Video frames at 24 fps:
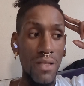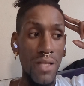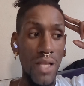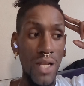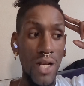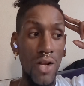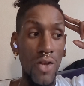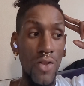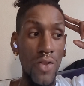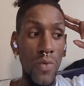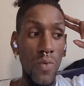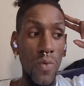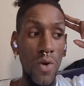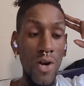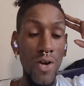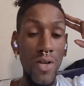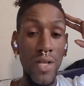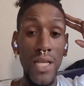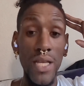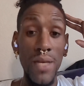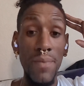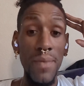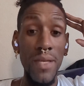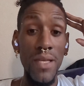They know the
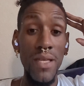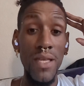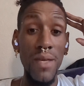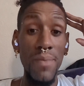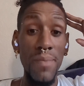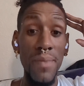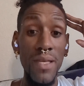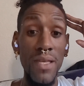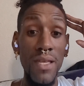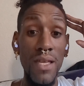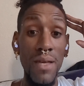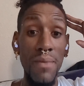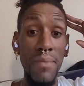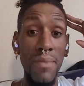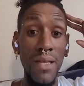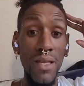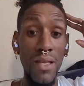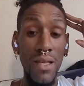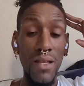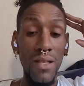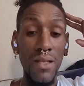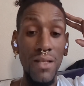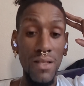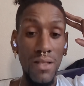word gimme, gimme,
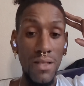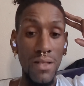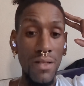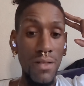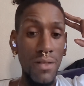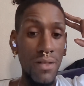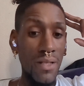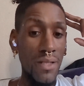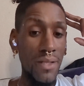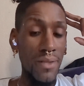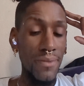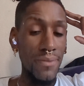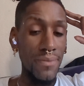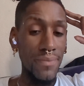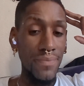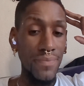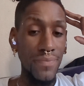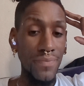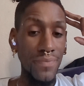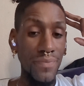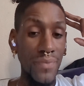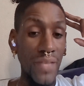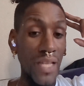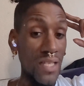gimme.
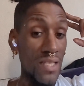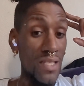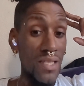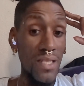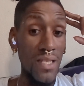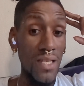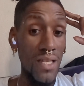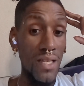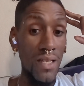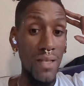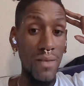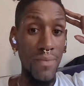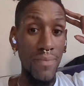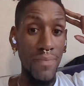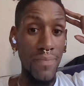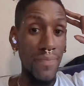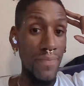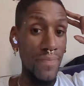That's it.